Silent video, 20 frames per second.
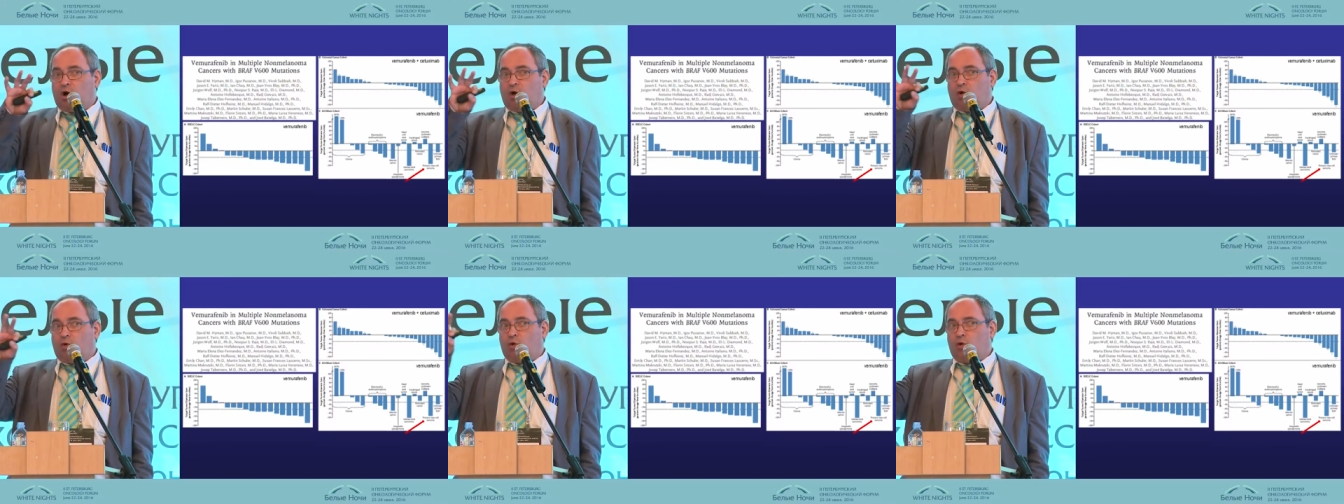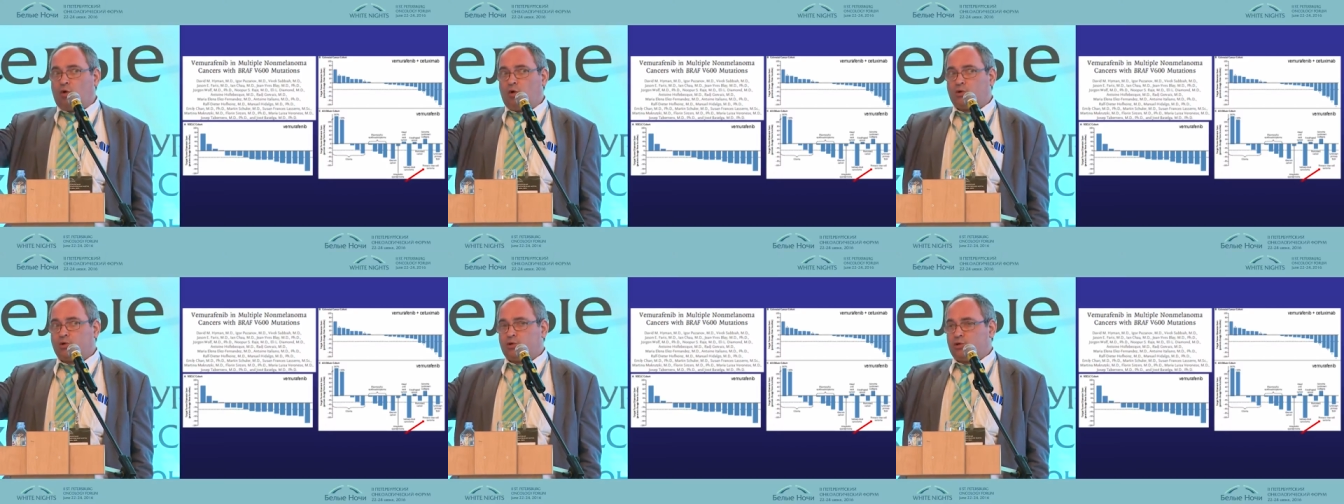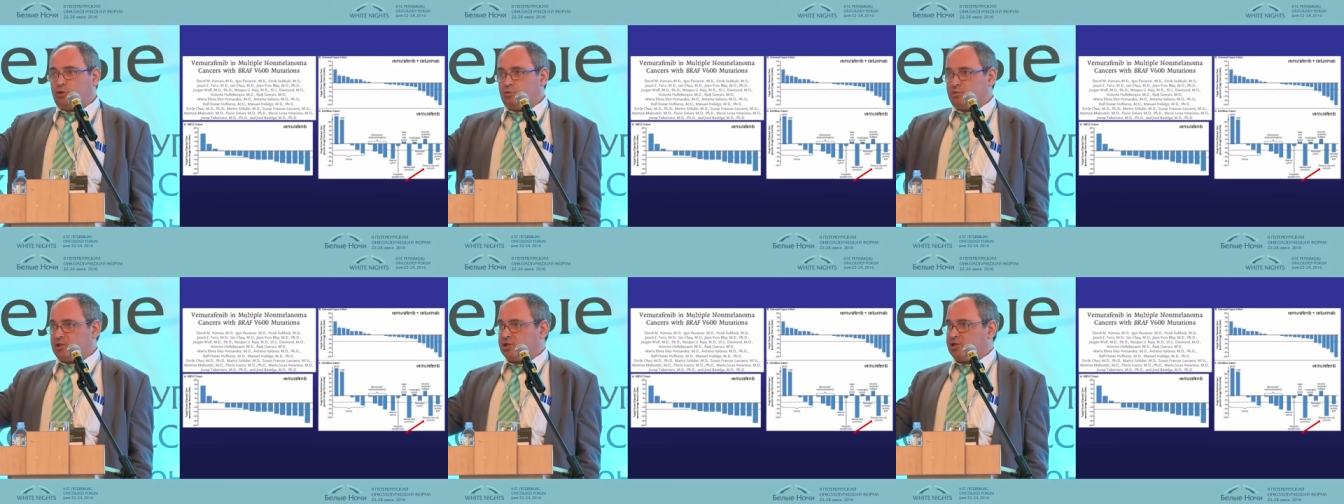all
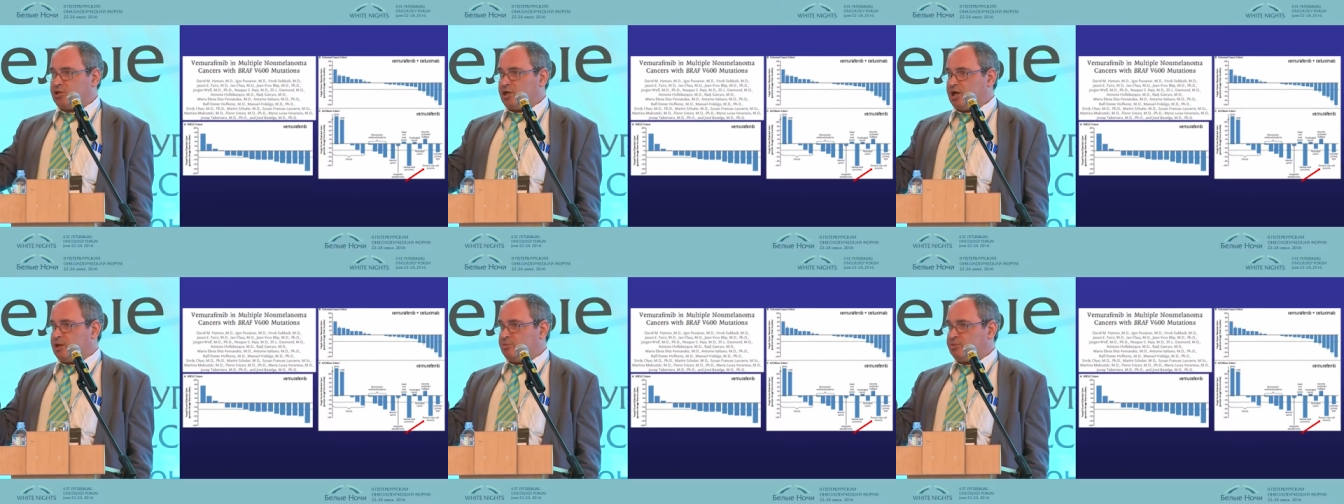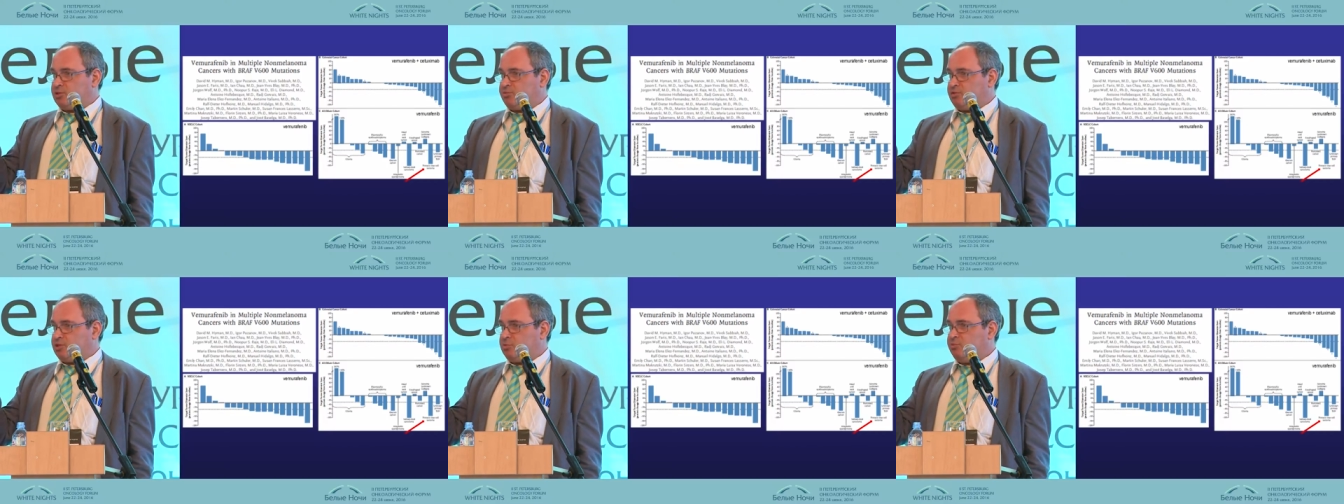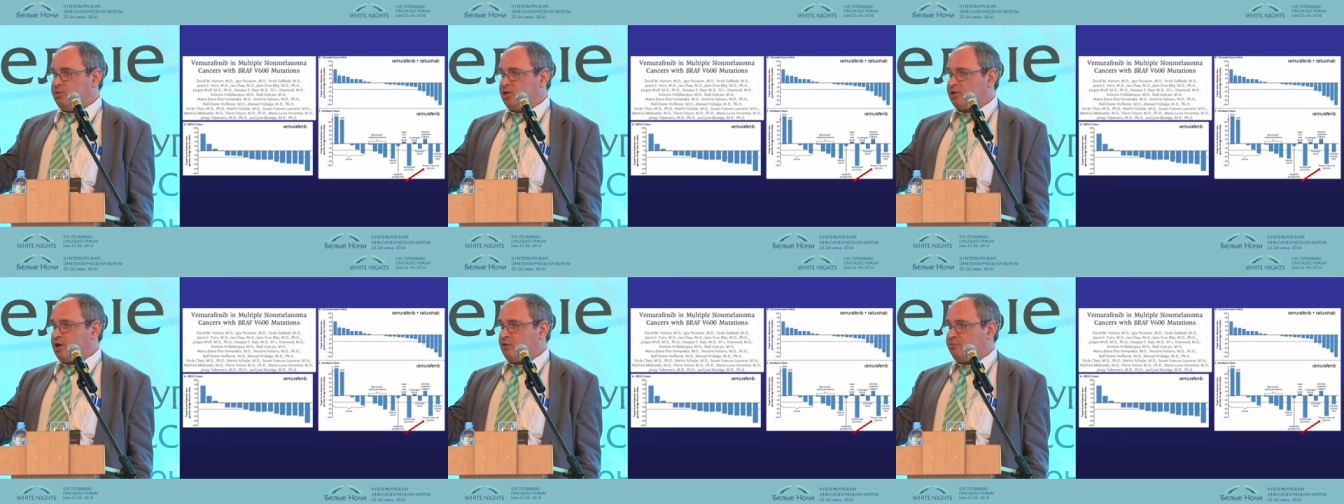tumor types with
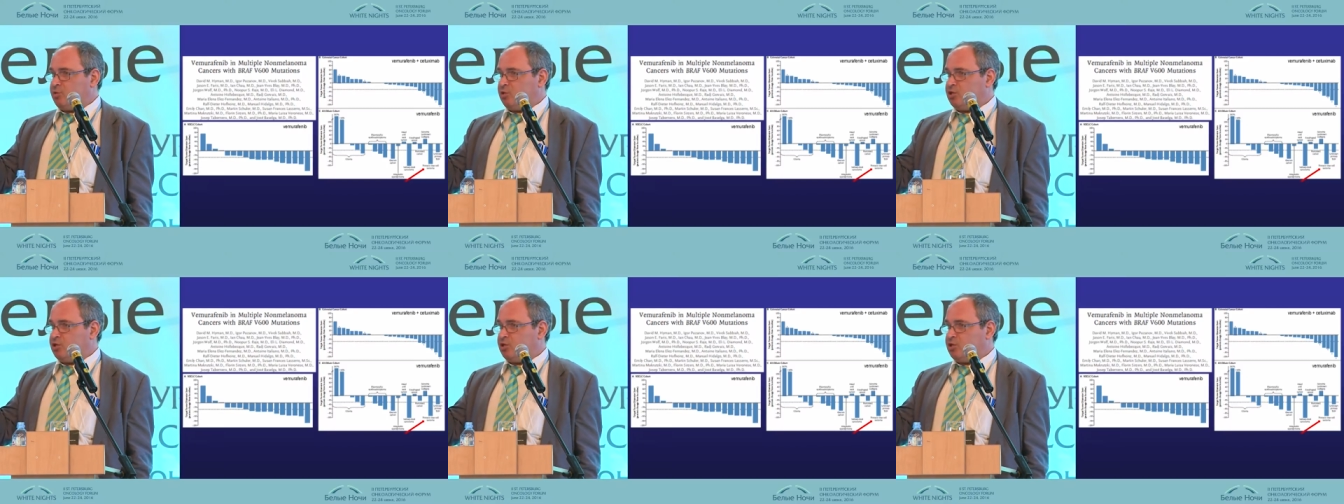B RAF